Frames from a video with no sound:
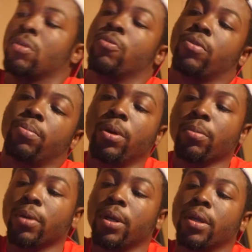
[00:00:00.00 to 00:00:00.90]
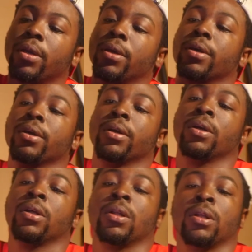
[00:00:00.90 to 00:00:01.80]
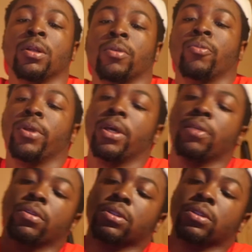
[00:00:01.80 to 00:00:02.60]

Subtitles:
The pump right here, we have the